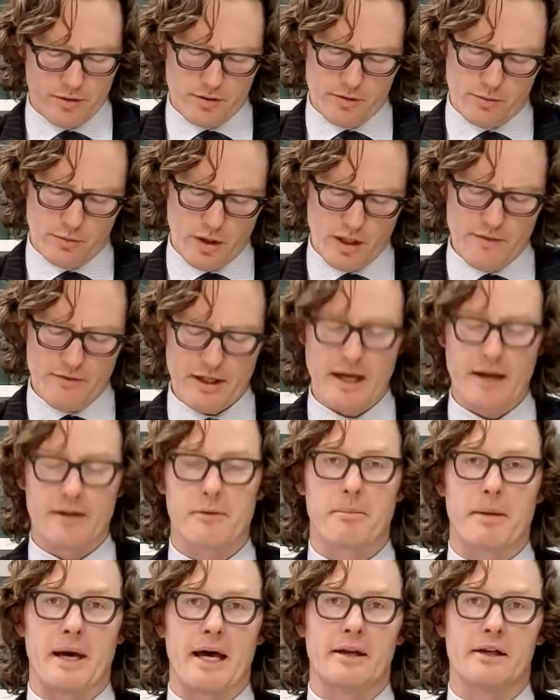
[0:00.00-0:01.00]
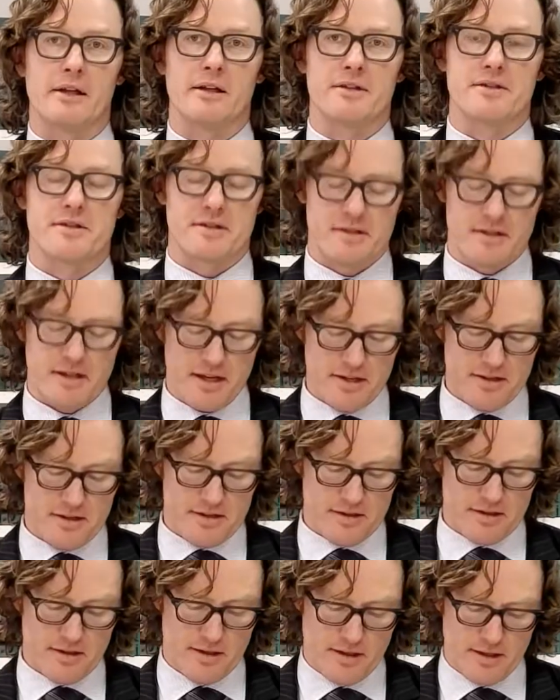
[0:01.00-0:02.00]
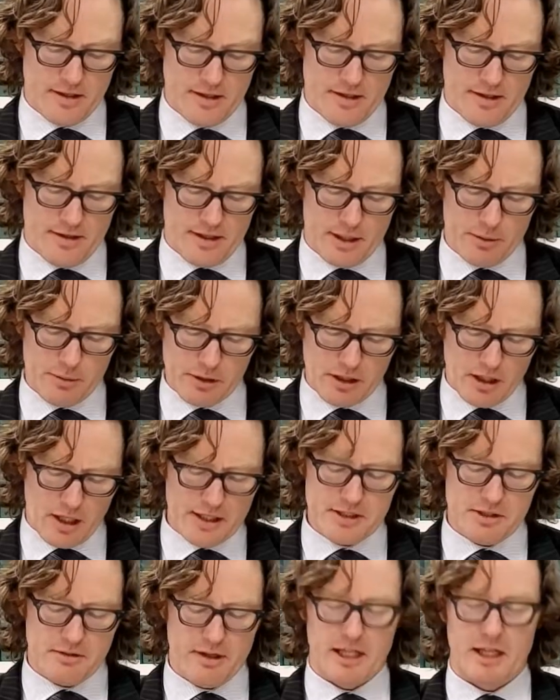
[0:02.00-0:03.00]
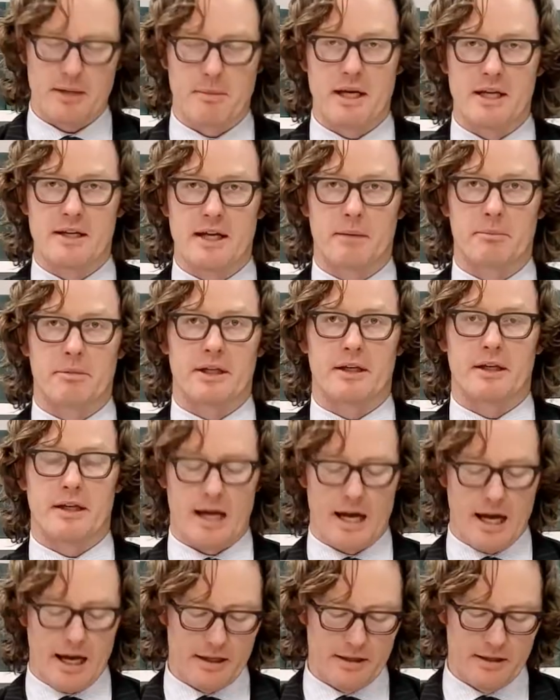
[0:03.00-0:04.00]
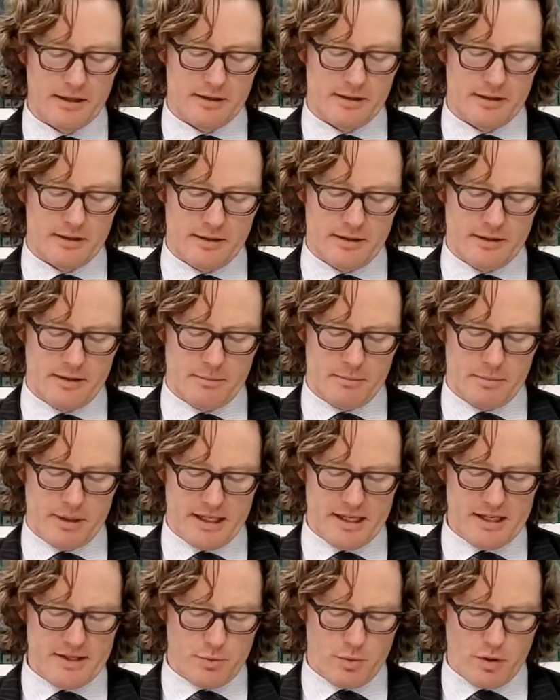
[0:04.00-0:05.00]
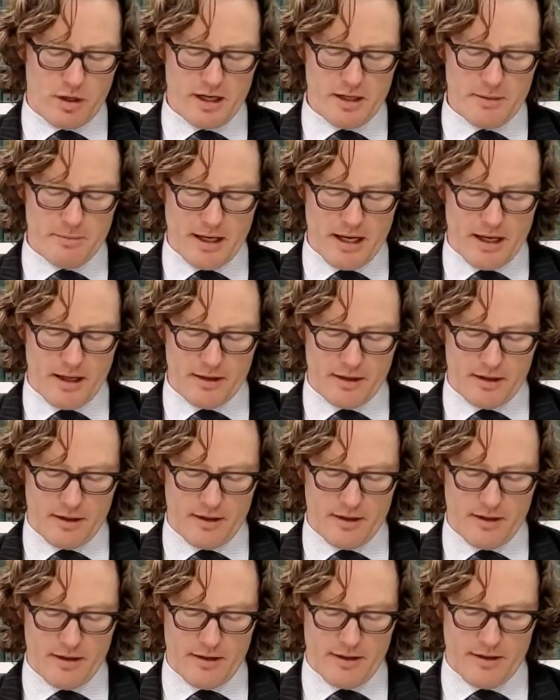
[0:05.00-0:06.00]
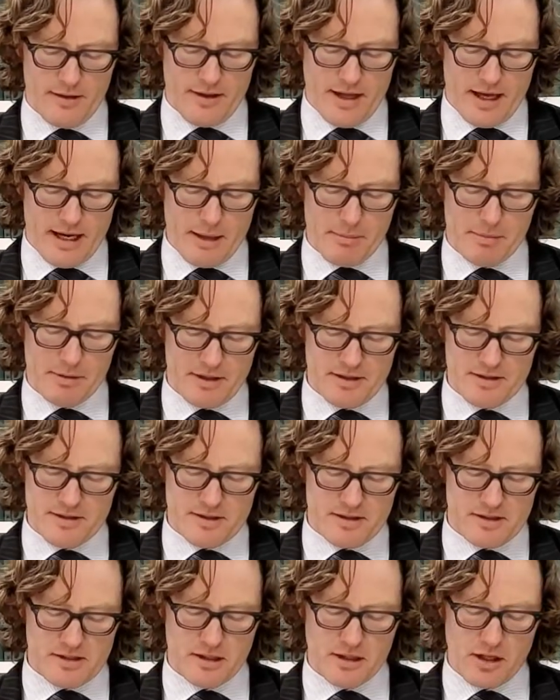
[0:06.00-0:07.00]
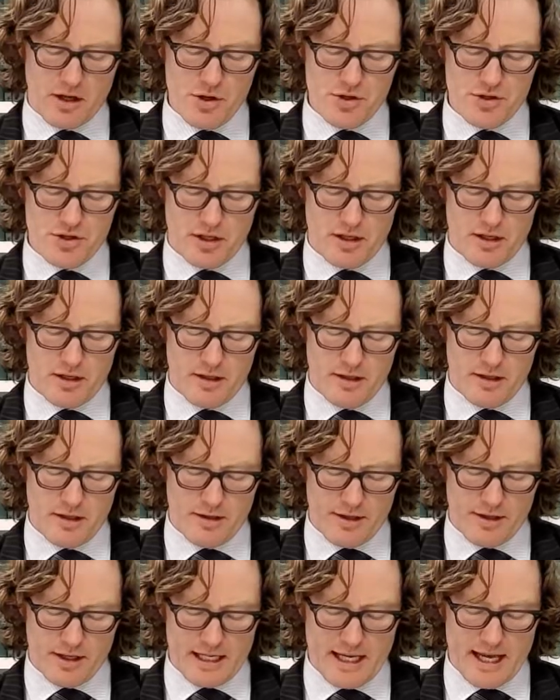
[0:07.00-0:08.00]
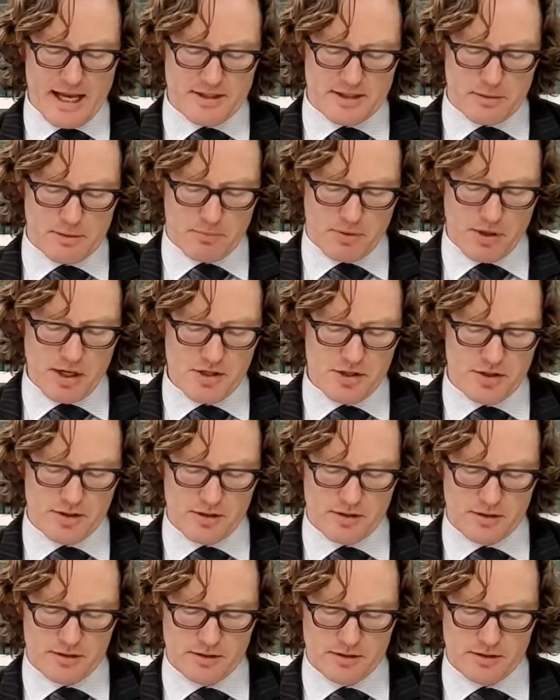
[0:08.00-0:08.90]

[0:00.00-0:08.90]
One of the other panellists says that he would like to recommend applicant A, but he's worried about that applicant's disclosure that he has depression,